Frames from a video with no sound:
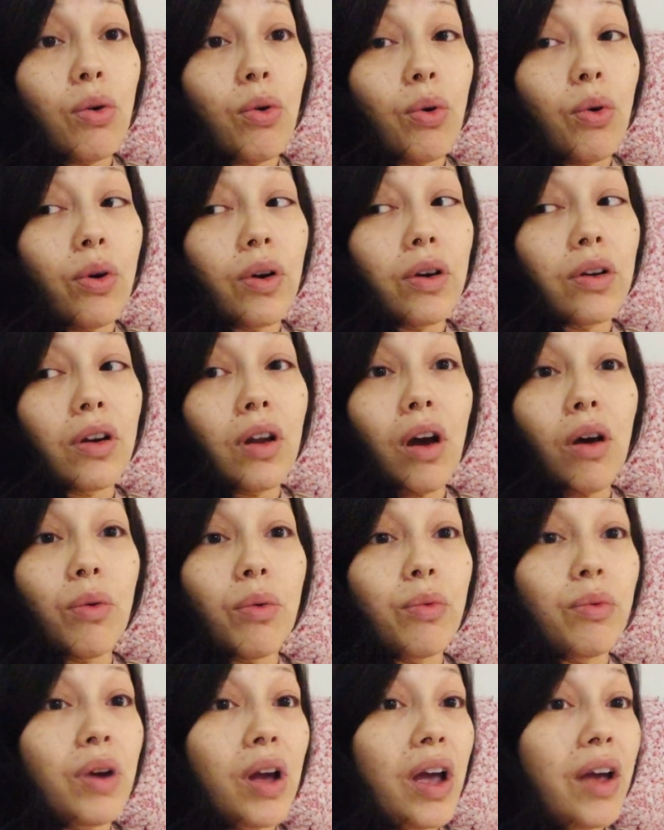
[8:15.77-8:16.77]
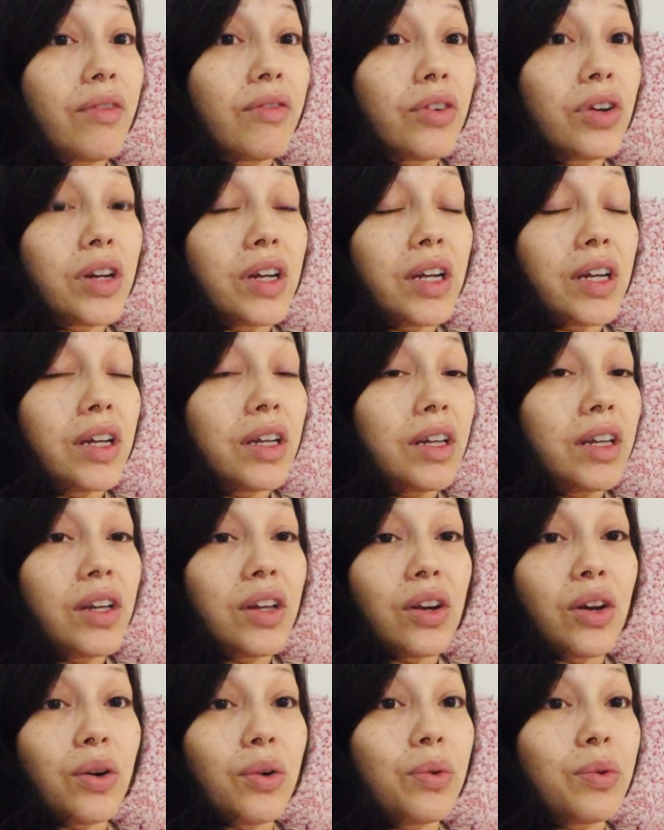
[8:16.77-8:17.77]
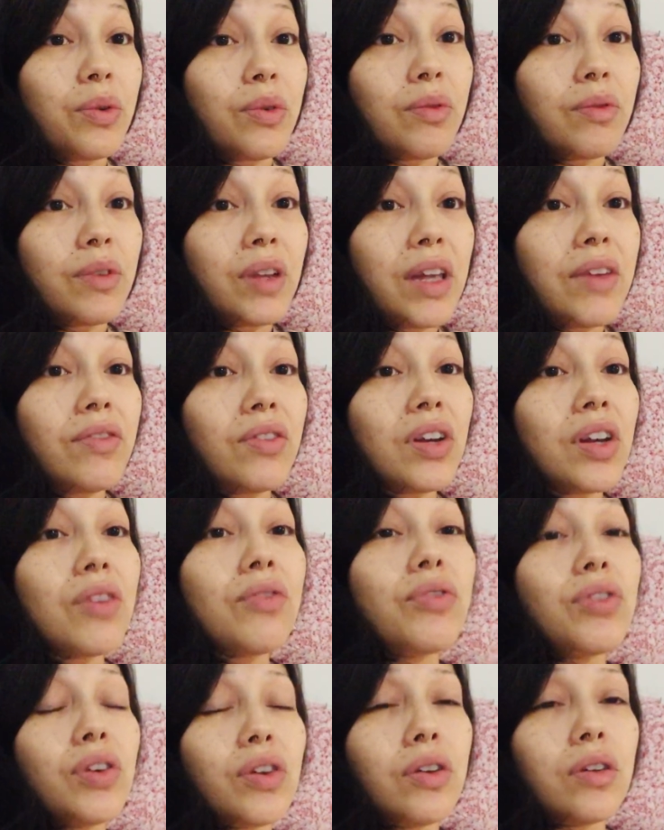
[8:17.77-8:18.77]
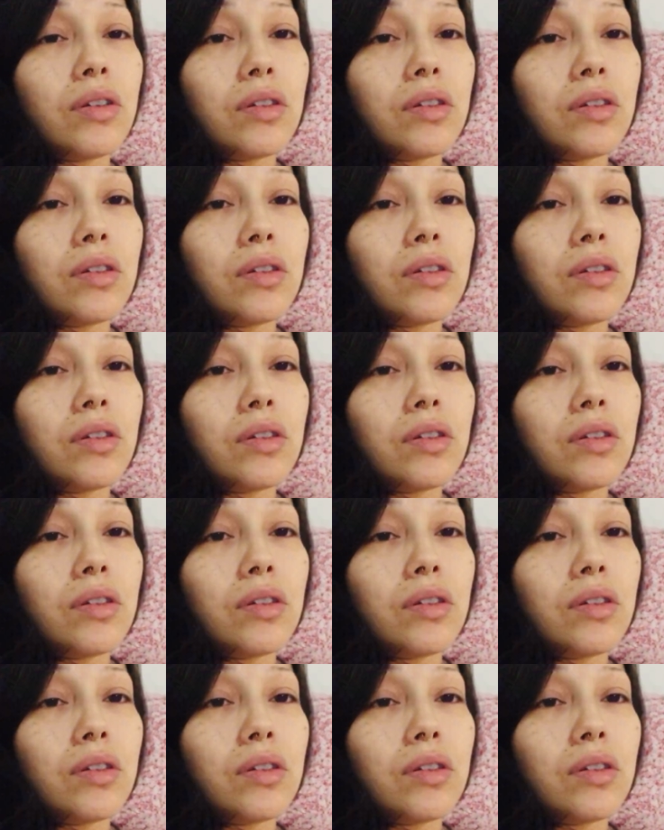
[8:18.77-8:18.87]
or not every, you know, even if